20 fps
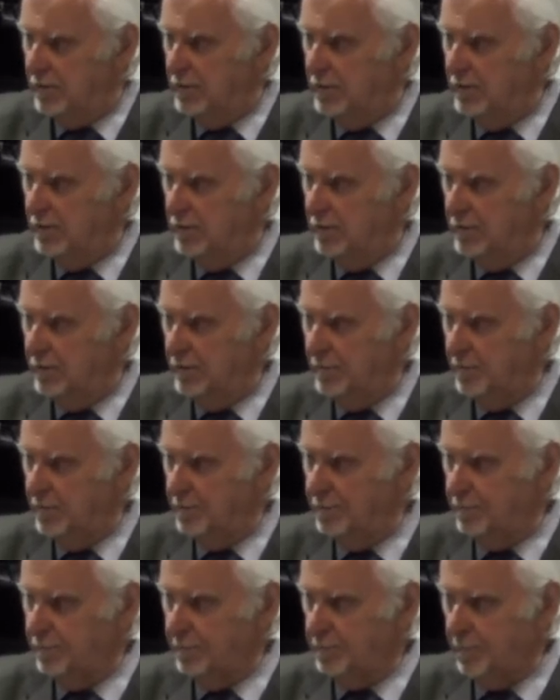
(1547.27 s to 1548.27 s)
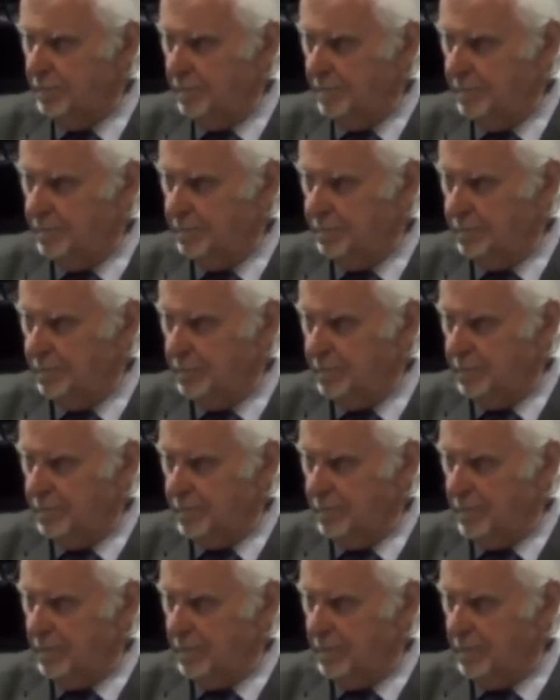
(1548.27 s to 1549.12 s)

Nothing is said.